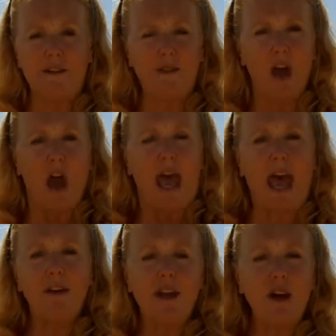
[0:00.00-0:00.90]
of
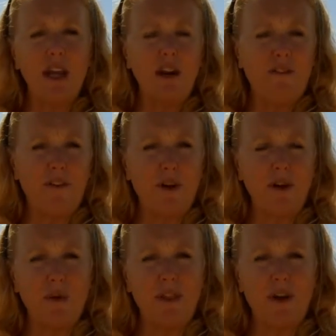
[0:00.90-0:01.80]
how they're
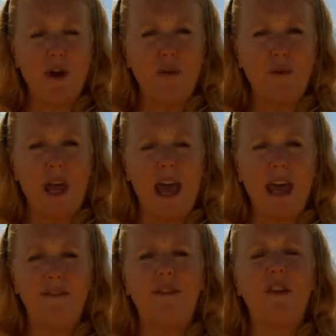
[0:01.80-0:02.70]
interfering with their own
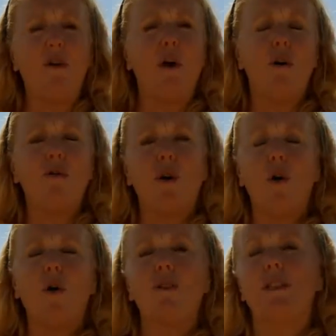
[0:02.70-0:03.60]
life and their own
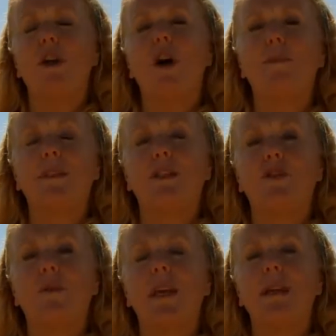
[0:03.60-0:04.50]
goals and hopes and
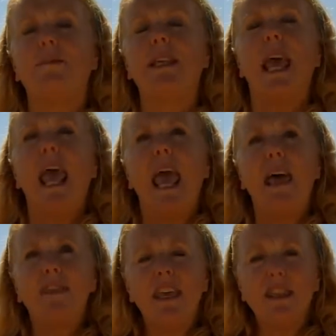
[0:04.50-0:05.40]
dreams,
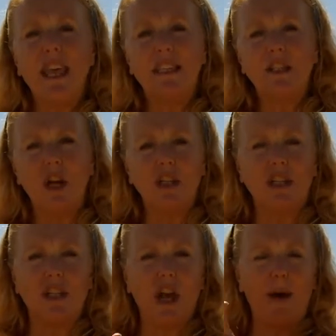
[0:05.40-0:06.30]
and then they start
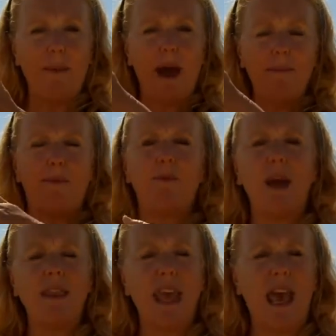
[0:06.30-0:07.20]
to come up,
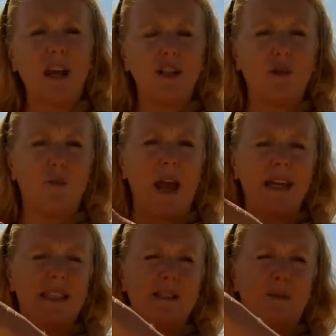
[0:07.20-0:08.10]
the action
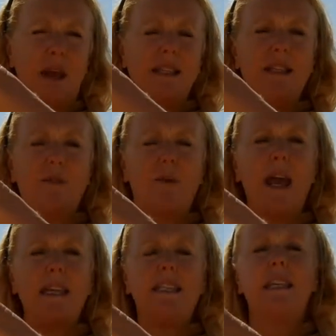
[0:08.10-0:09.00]
rises
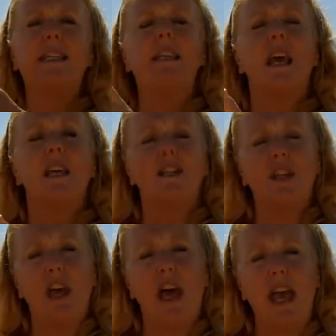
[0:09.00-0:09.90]
to
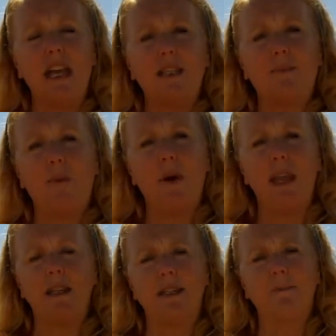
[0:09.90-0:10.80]
the highest
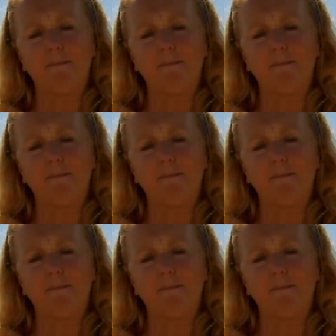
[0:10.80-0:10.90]
point.